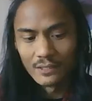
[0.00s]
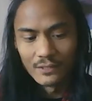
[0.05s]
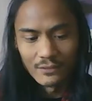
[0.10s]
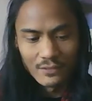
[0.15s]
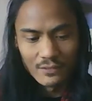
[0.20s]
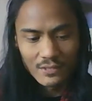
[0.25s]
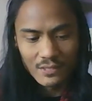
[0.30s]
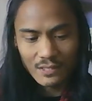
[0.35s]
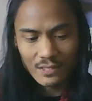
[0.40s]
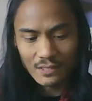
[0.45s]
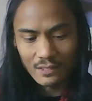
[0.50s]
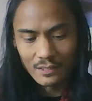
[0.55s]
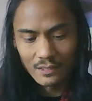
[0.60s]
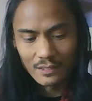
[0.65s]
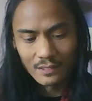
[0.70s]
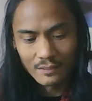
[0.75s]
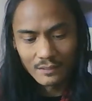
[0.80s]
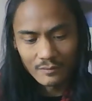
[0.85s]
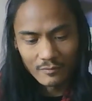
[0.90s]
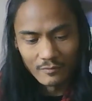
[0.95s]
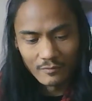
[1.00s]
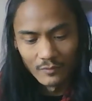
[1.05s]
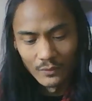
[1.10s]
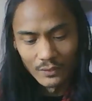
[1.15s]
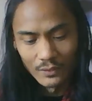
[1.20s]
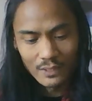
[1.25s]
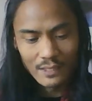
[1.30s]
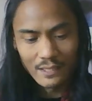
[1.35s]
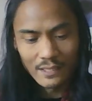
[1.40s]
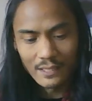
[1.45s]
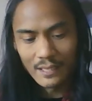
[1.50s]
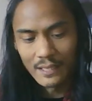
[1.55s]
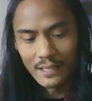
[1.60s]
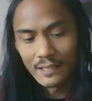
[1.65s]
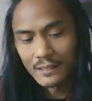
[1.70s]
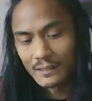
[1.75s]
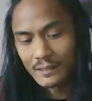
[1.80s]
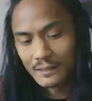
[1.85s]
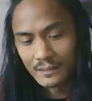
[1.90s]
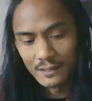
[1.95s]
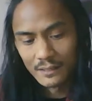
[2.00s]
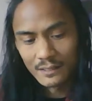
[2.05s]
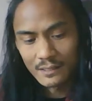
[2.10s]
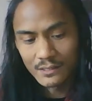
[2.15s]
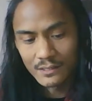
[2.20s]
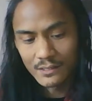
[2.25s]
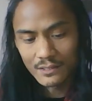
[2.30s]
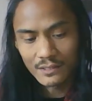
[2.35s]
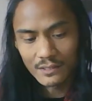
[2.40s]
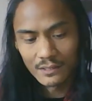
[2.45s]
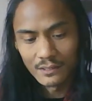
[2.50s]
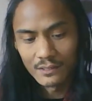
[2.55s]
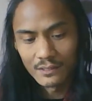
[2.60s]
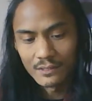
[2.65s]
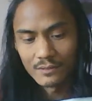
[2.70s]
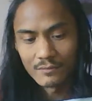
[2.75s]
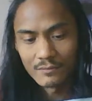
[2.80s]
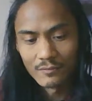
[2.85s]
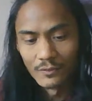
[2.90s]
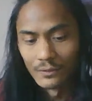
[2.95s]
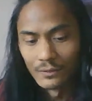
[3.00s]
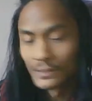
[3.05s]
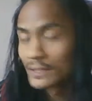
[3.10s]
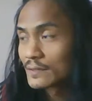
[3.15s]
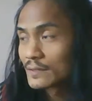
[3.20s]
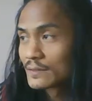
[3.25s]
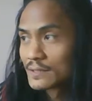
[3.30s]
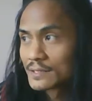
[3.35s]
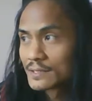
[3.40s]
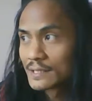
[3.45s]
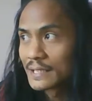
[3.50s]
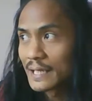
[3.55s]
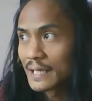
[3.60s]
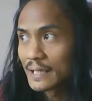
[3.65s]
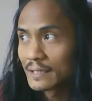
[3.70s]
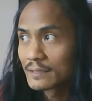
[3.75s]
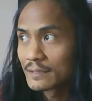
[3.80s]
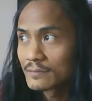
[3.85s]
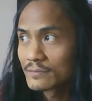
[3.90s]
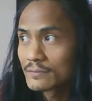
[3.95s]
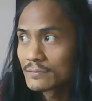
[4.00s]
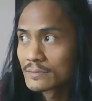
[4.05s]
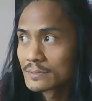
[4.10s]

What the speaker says: do is just like fold it in half, like just start folding things in half,